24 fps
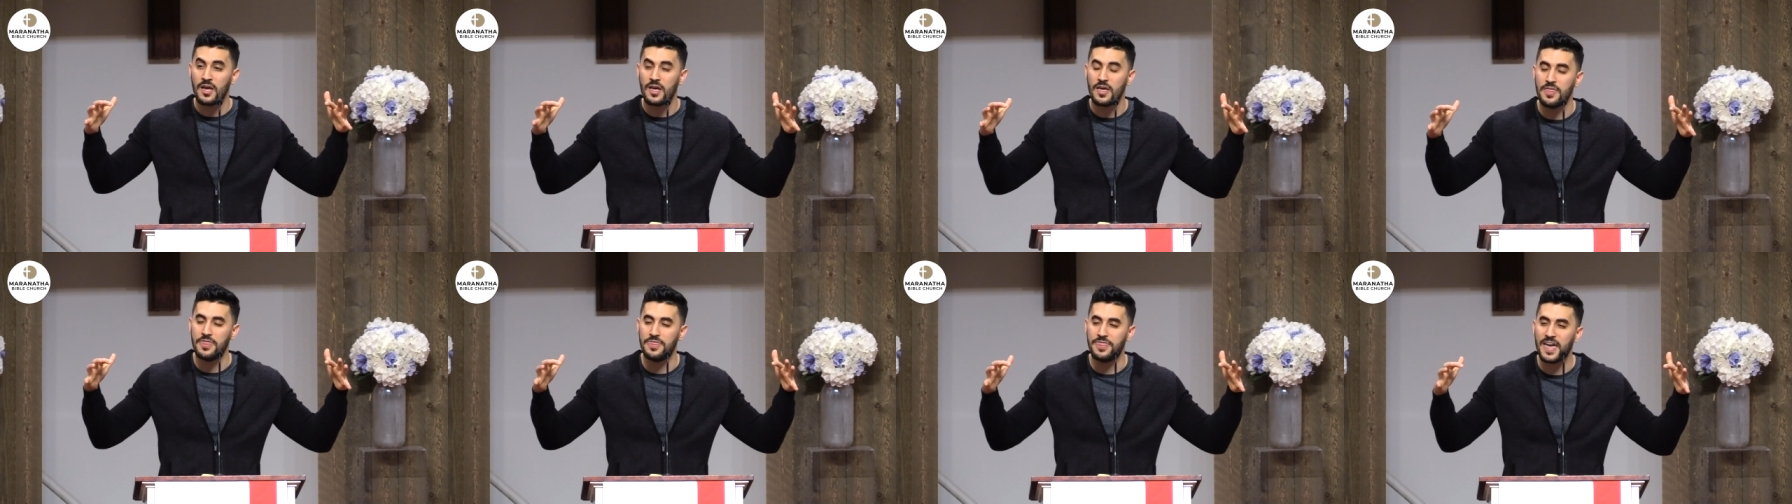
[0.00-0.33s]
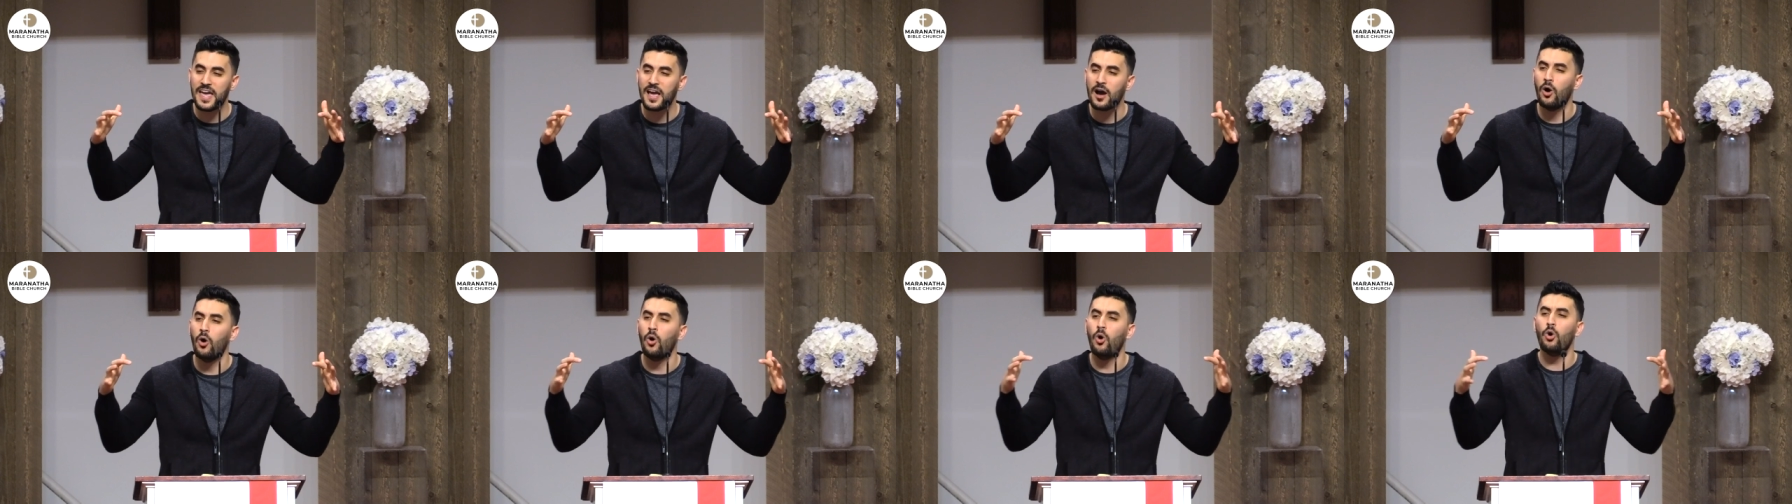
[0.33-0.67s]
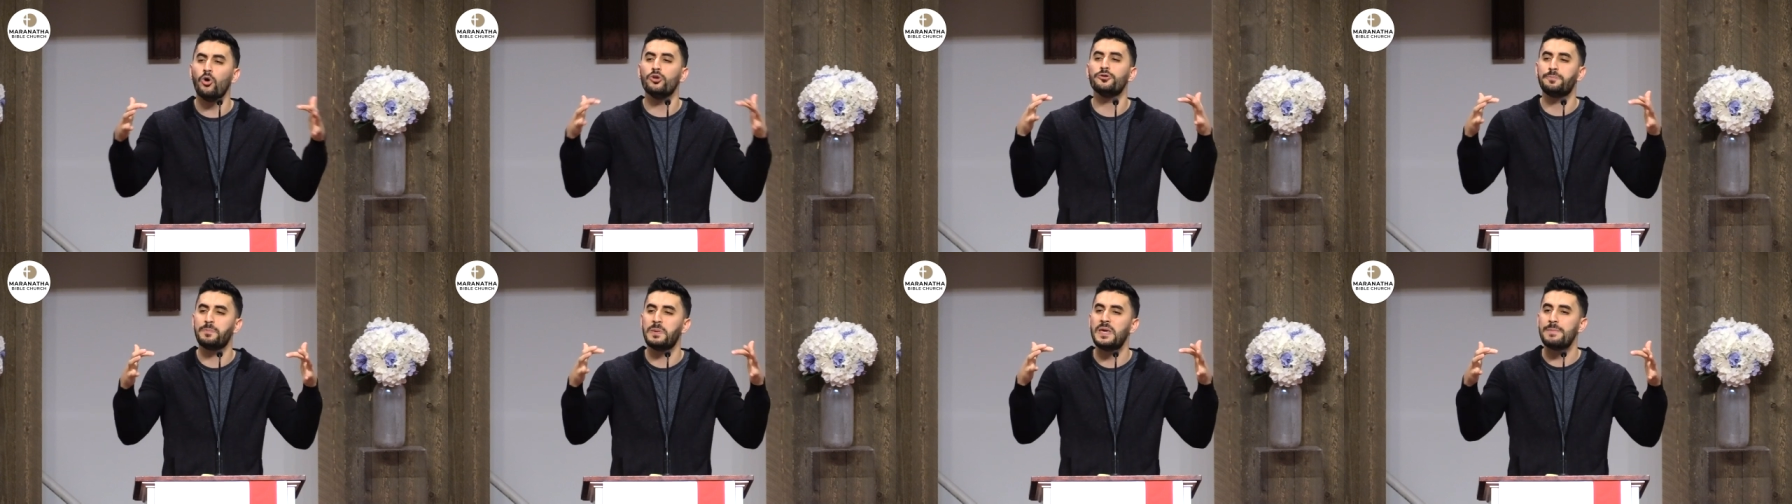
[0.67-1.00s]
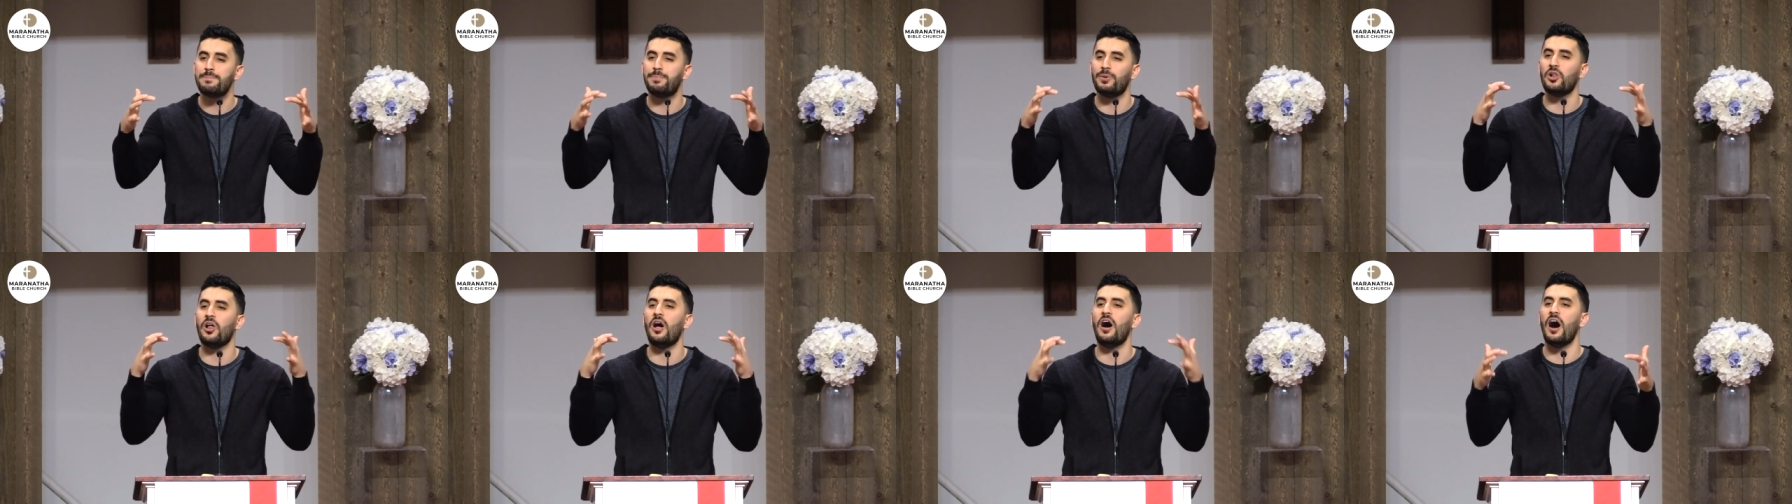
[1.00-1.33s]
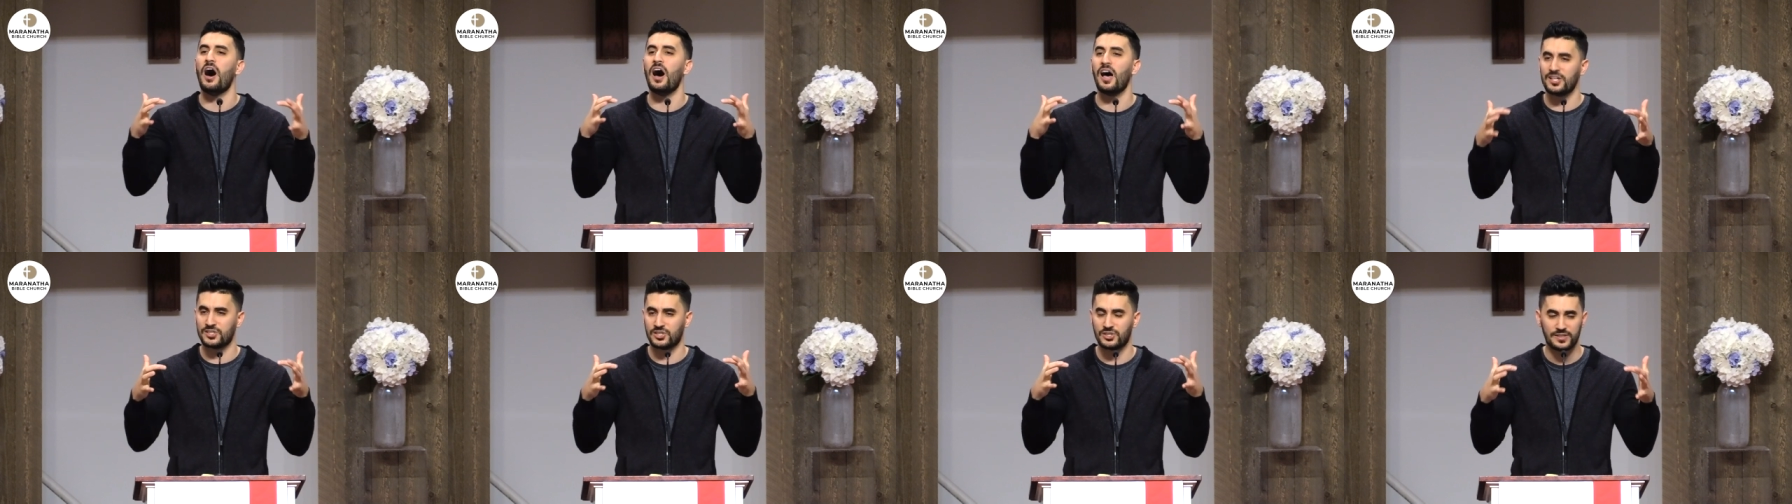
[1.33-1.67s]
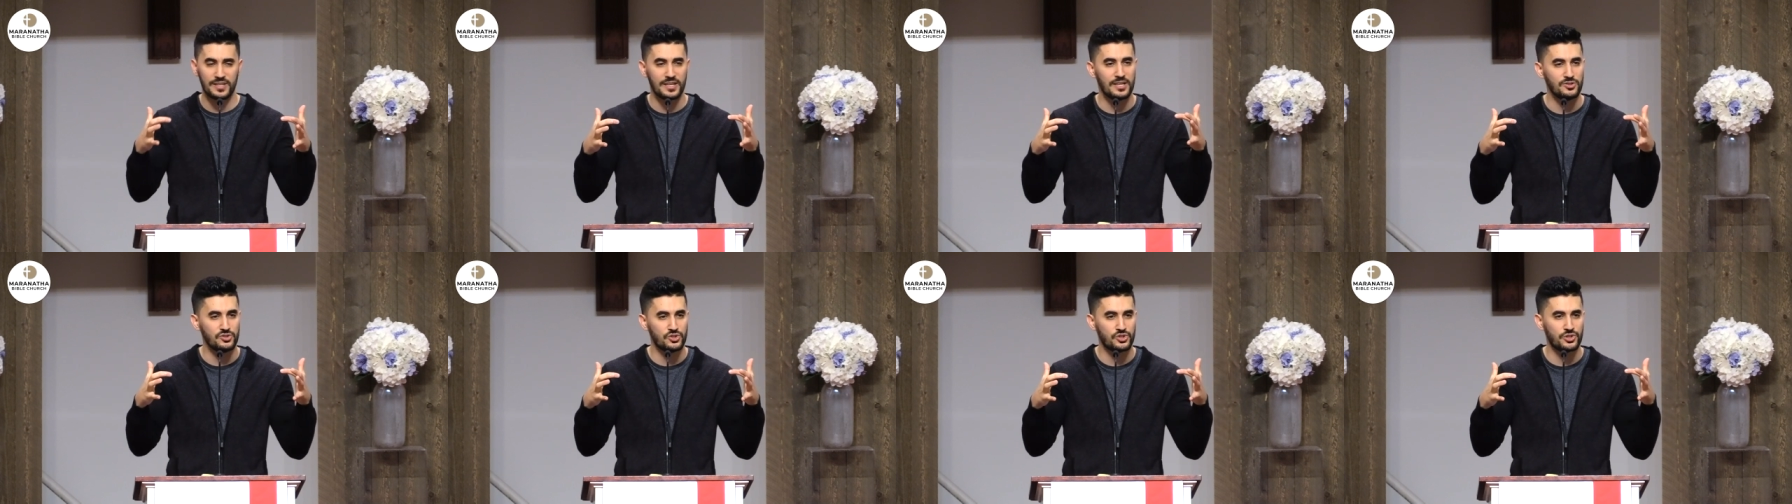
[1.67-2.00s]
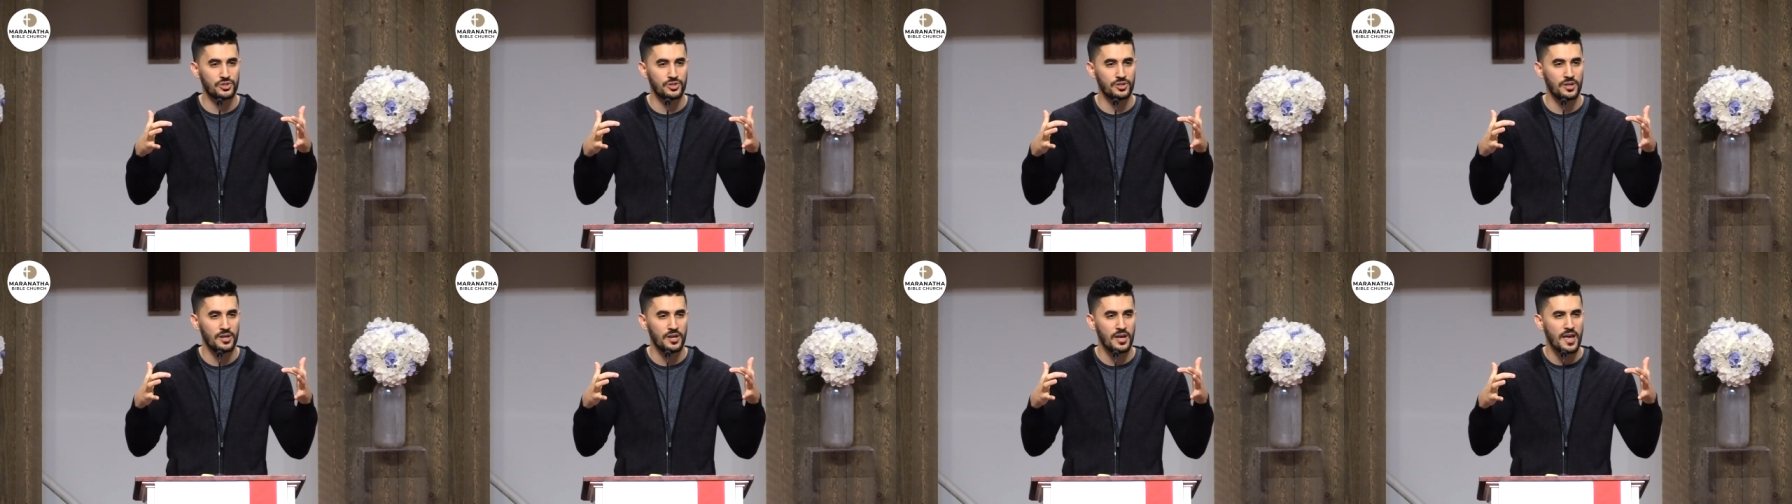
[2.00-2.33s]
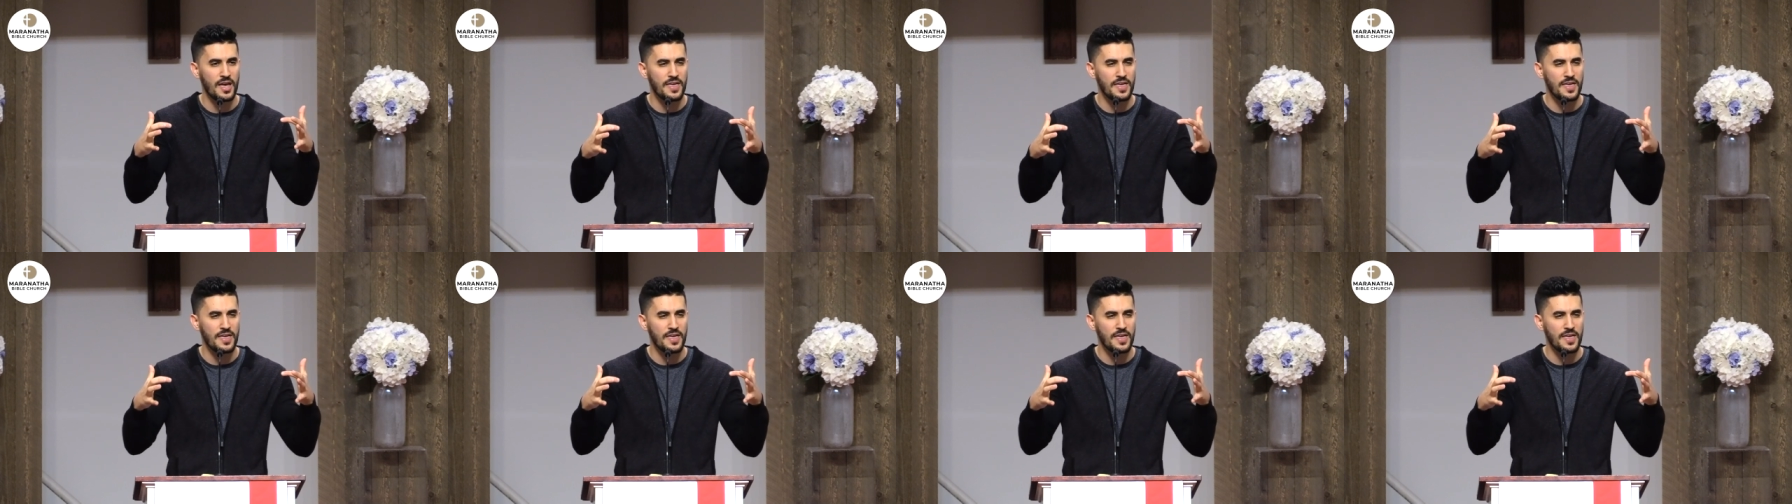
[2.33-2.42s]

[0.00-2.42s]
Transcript: They hold people hostage,